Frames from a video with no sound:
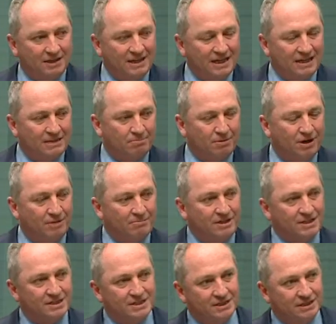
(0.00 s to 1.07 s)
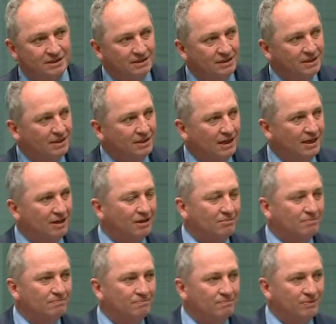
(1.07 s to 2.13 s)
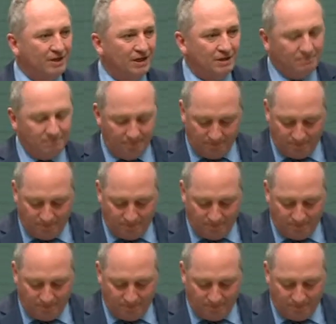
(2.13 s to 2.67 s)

I think the Prime Minister, and I'm no